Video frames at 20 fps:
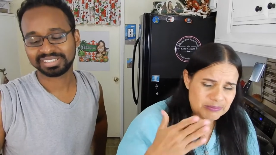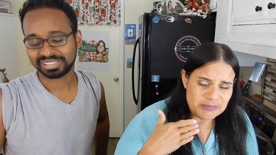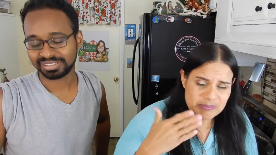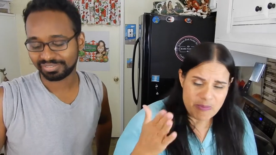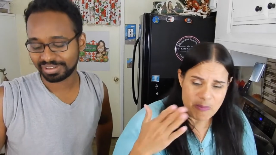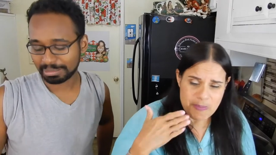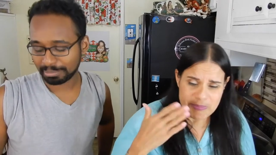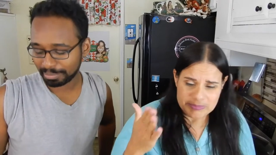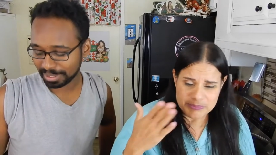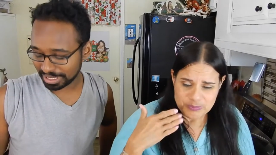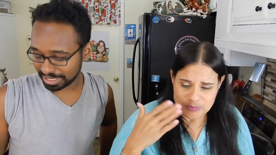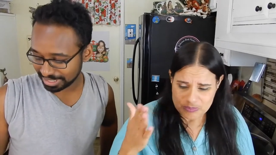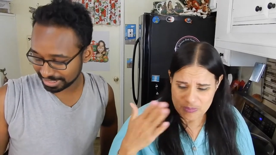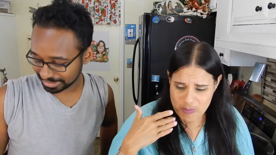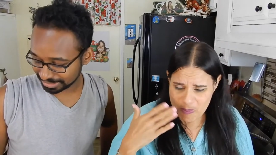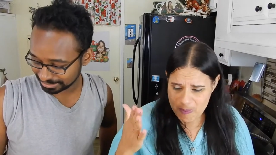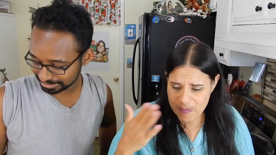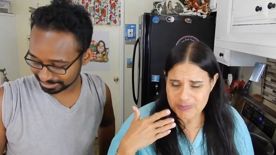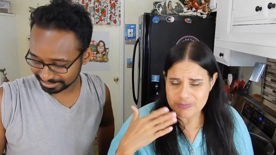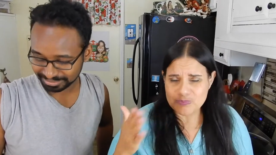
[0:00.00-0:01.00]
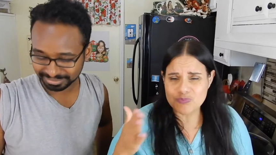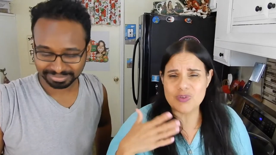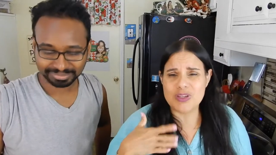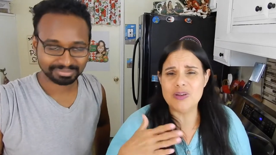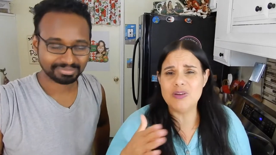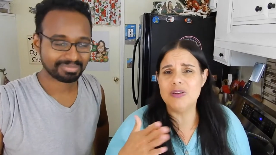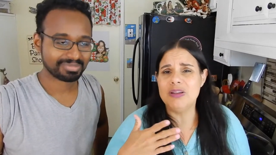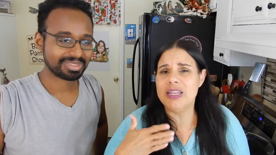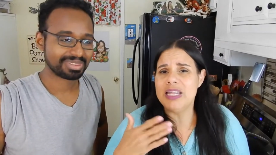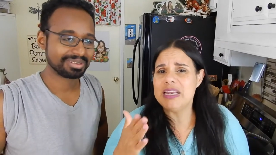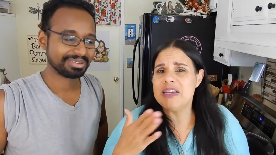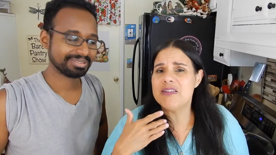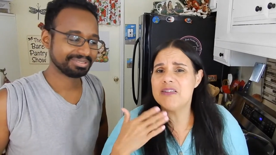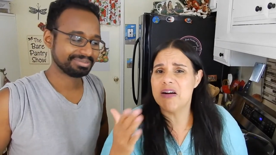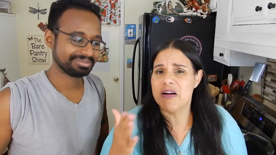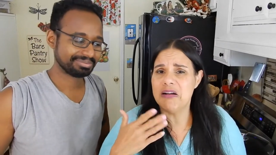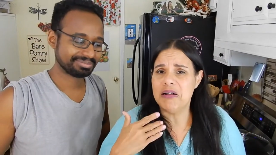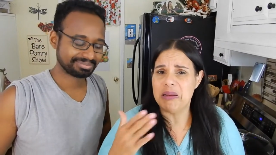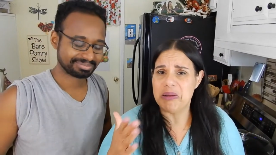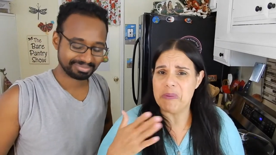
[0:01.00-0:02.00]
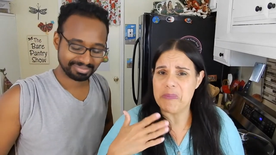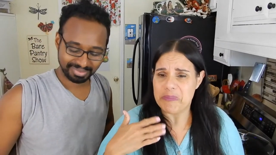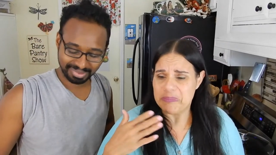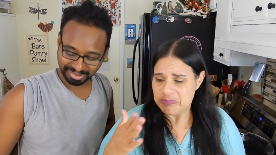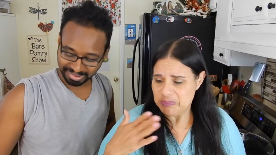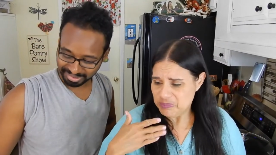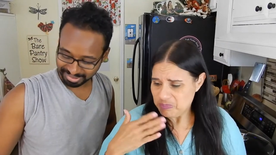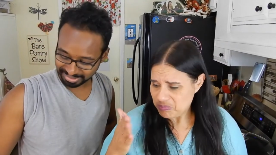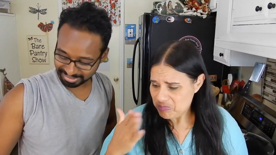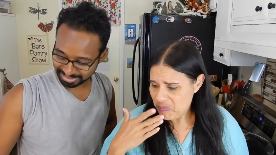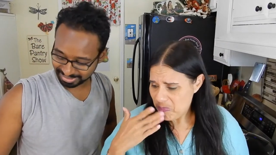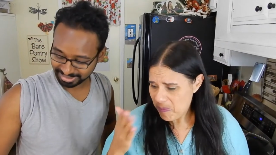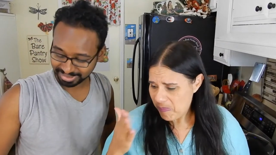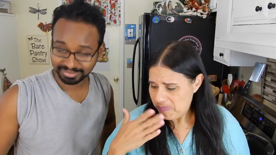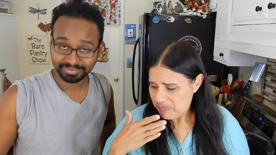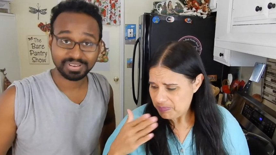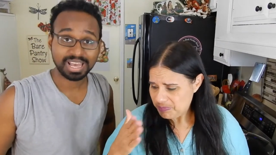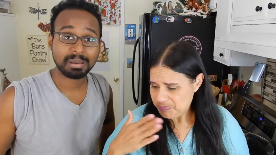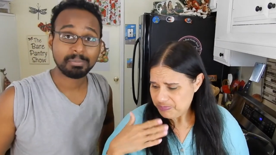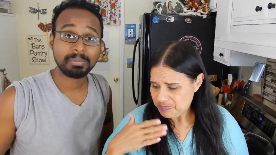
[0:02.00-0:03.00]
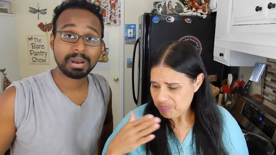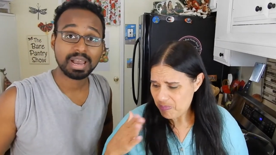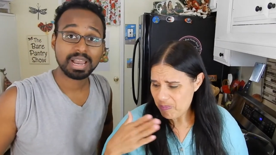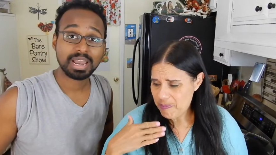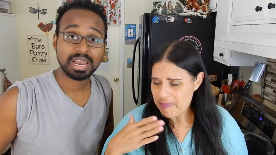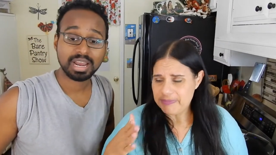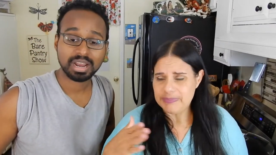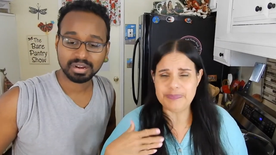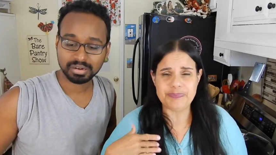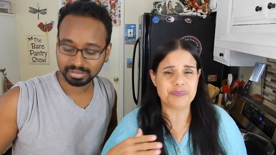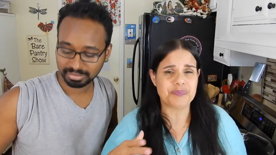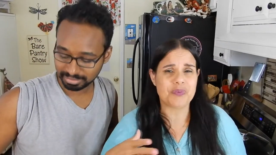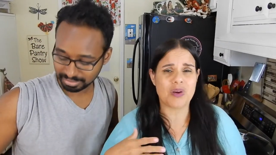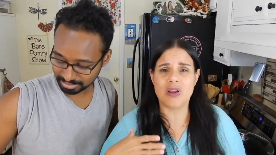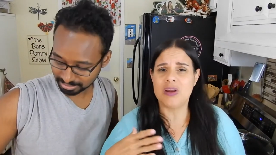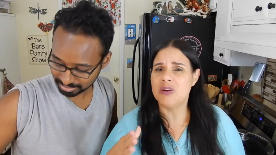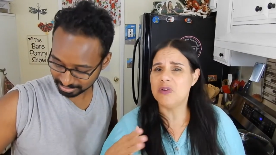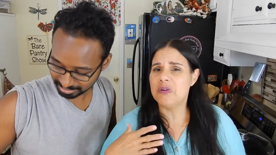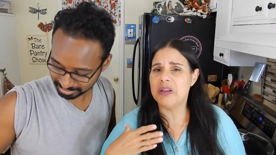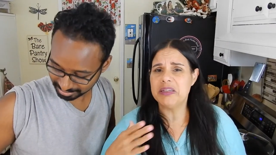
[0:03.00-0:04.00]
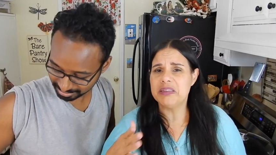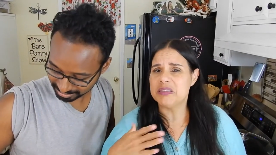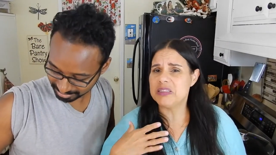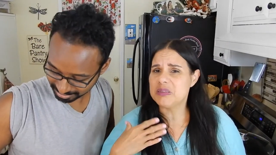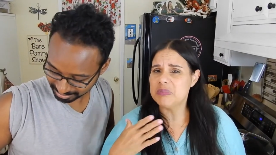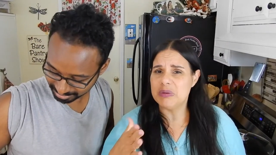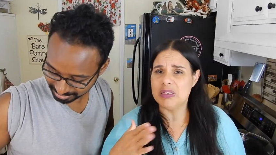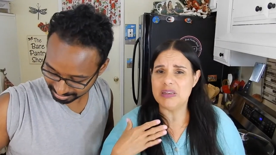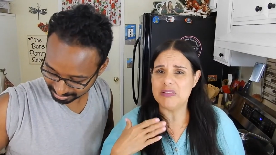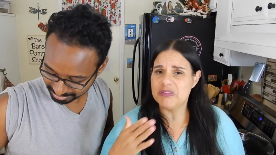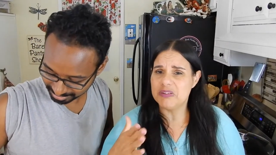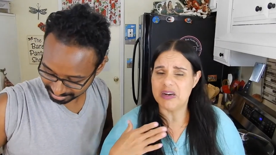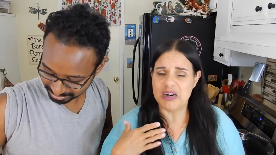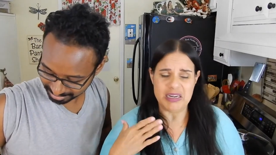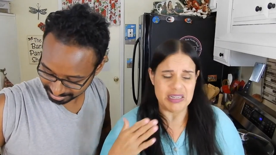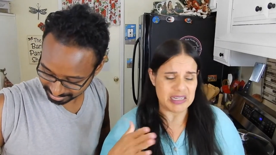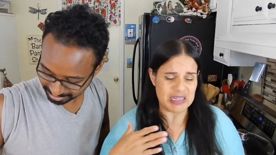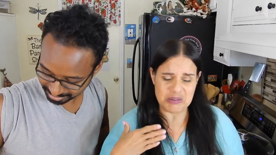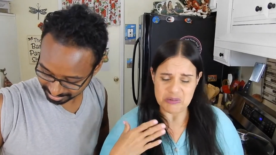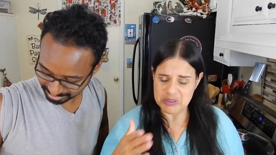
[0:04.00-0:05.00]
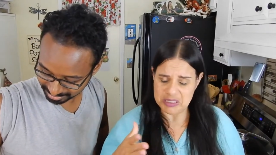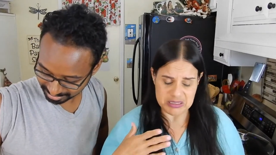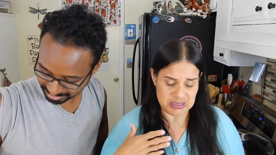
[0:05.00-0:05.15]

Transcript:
Speaker 1: she's a vampire. I don't like garlic. Vampire. I don't like the smell of garlic. I don't